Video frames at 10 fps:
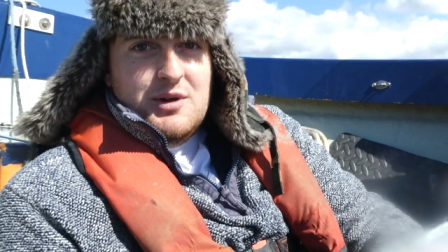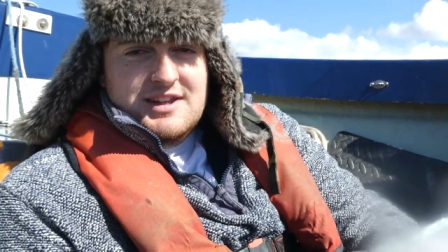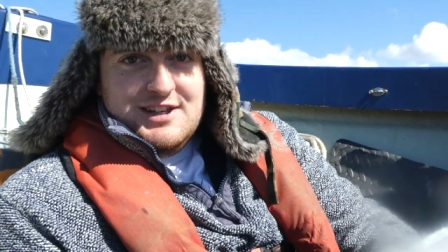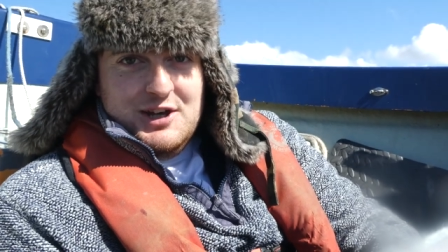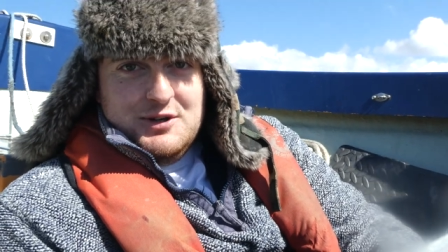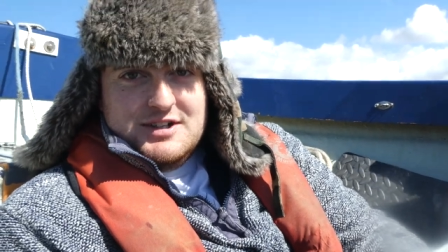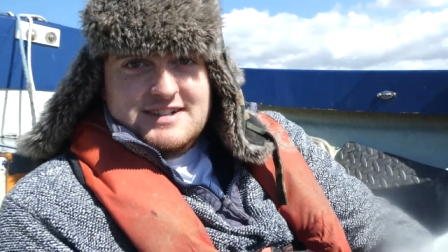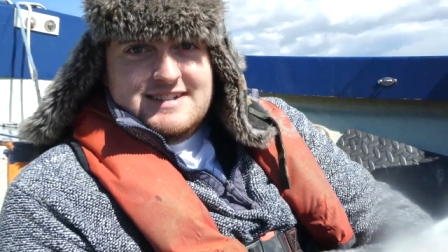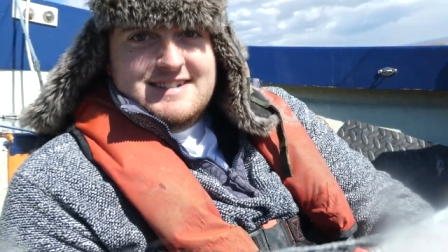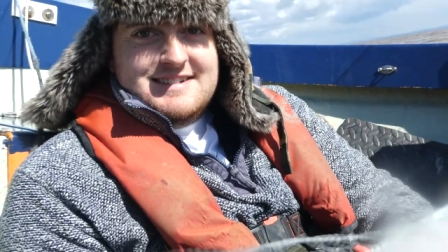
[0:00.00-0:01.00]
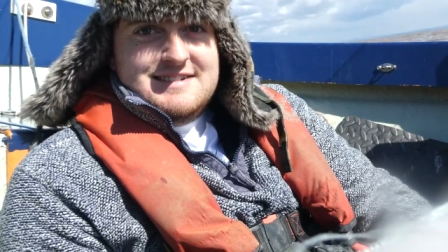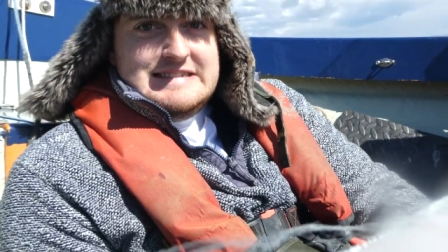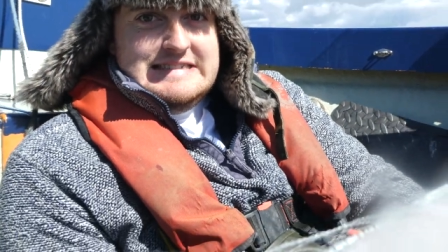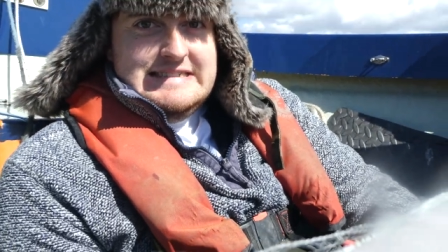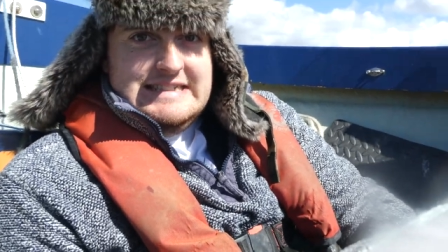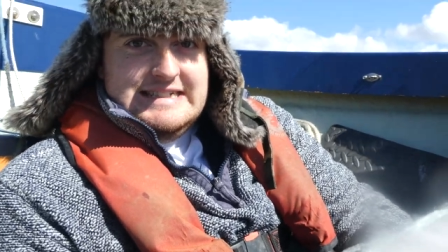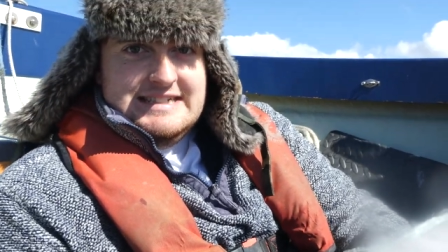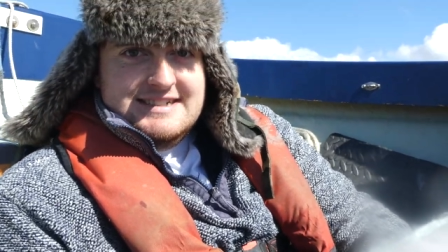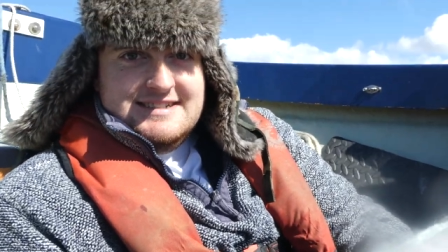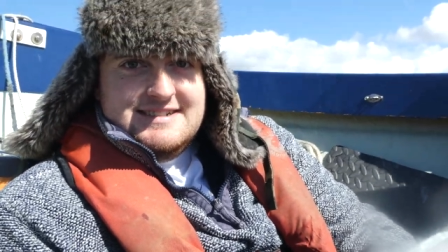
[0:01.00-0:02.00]
when they do, uh,
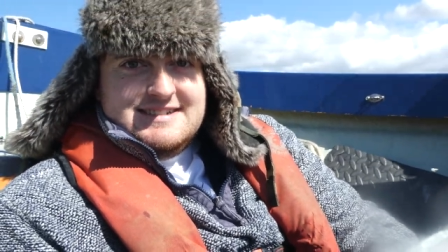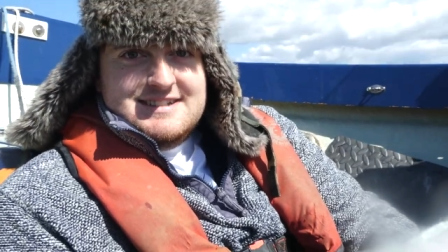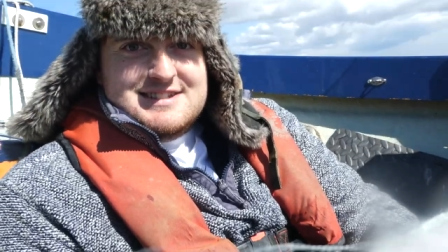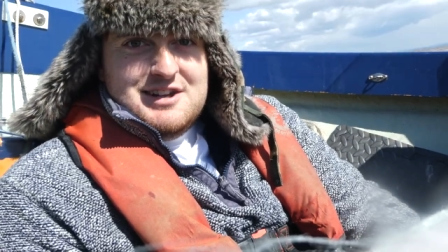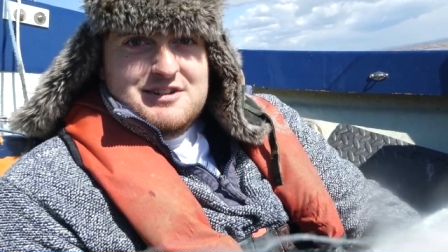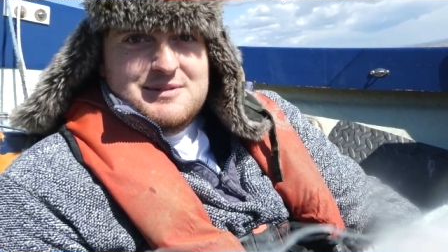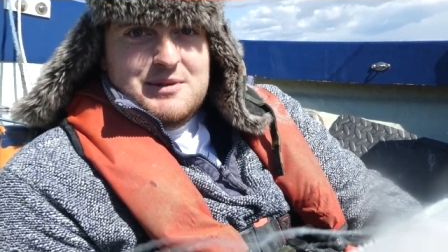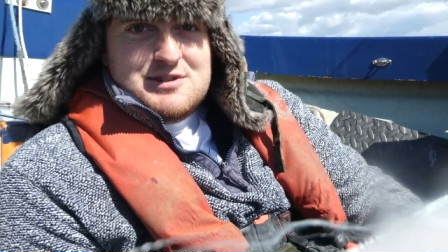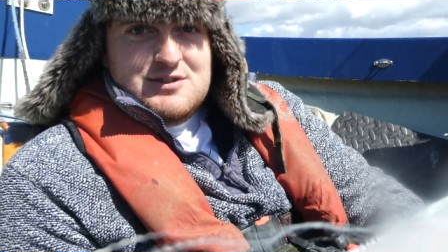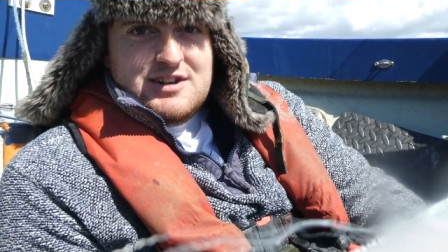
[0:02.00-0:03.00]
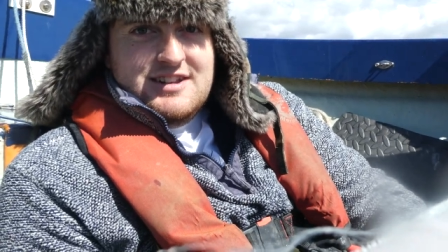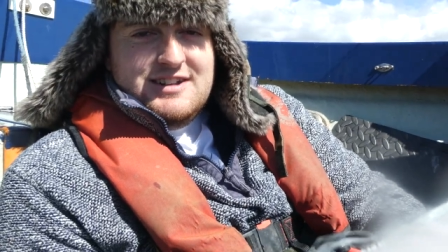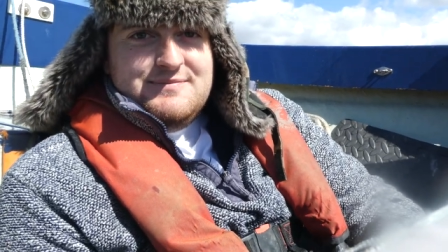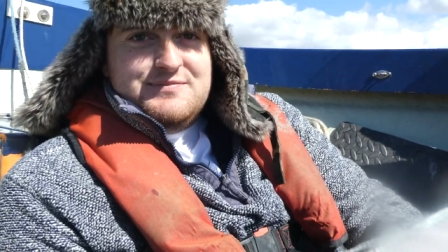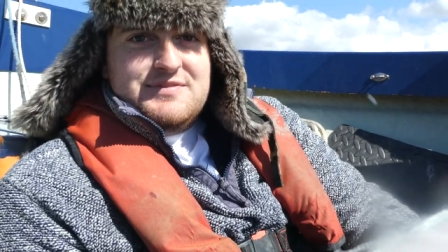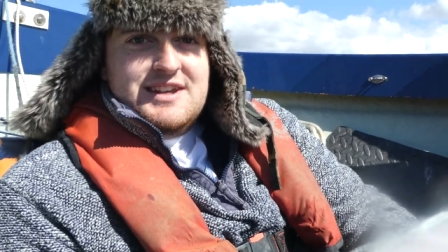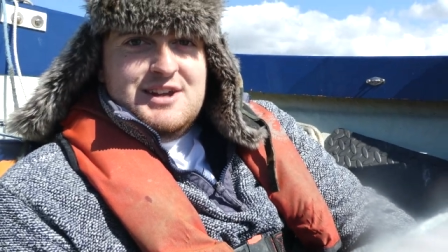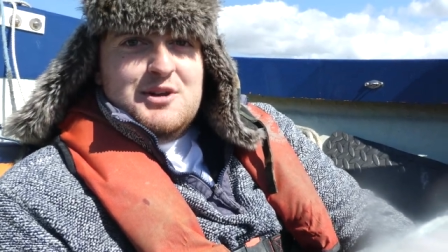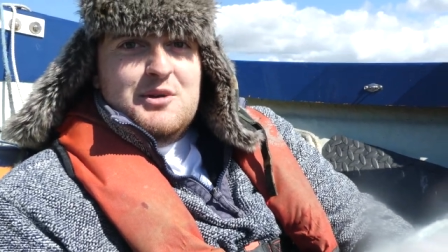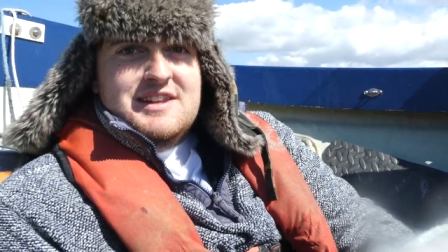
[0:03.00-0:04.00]
sorry the boat's rocking a lot,
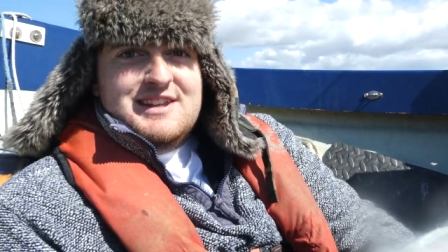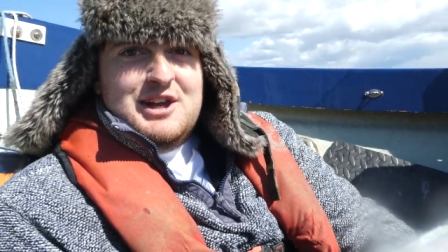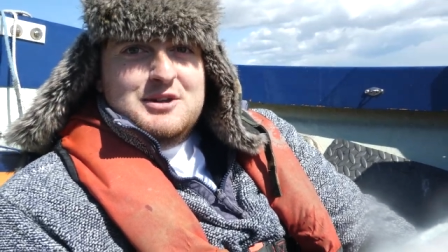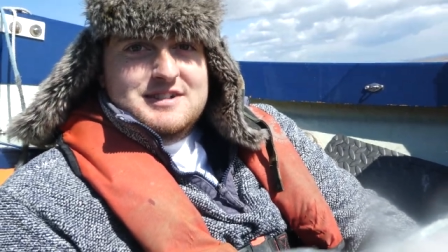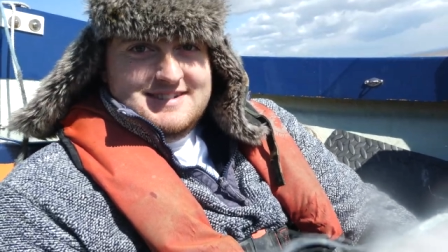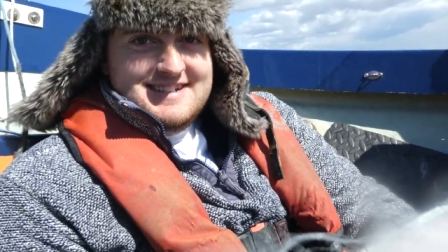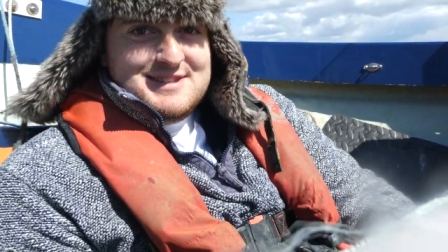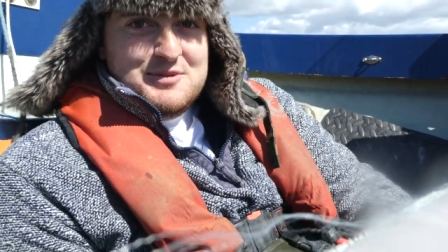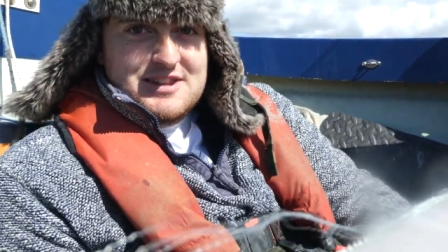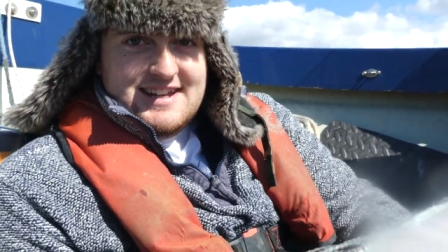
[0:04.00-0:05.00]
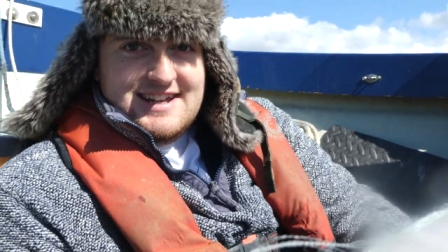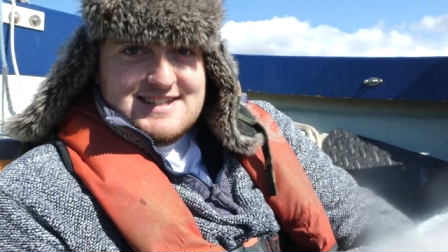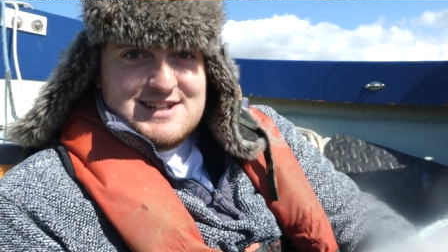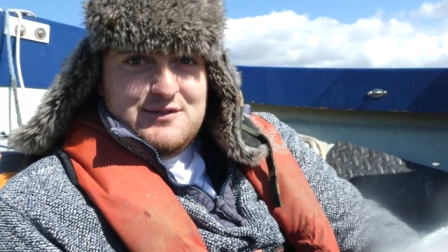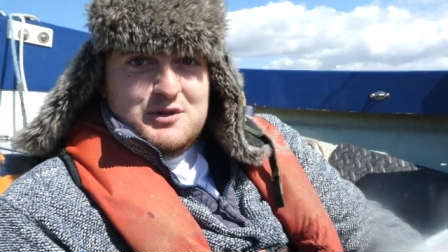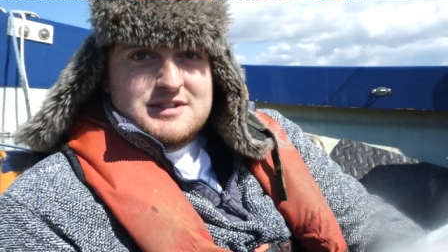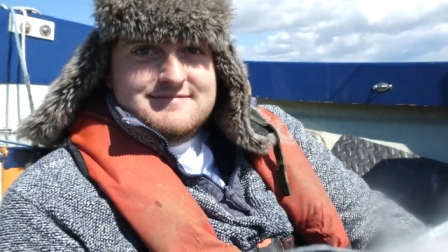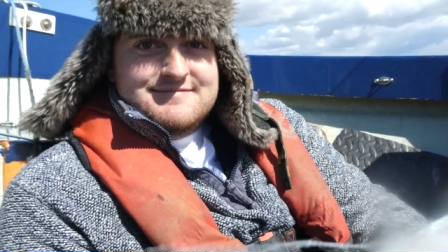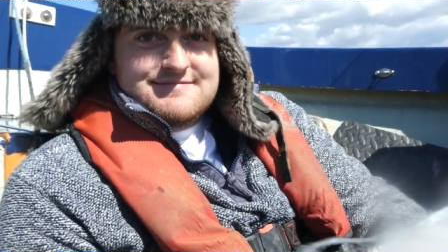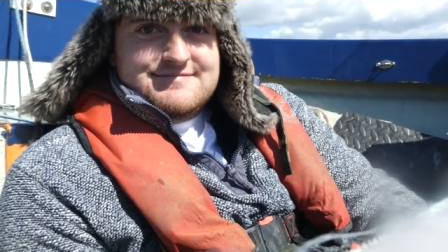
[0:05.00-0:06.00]
when they do, it's worth getting yourself one.